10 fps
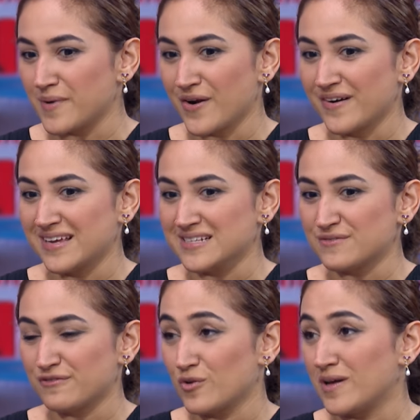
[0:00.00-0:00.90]
Baroness
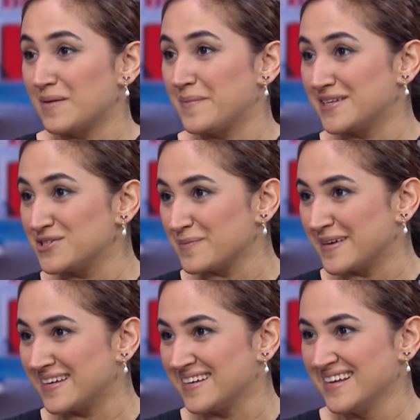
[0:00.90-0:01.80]
Floella
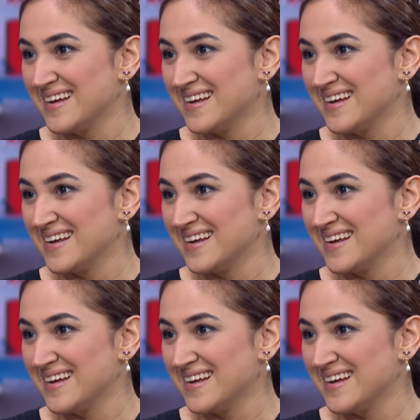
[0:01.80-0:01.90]
Benjamin,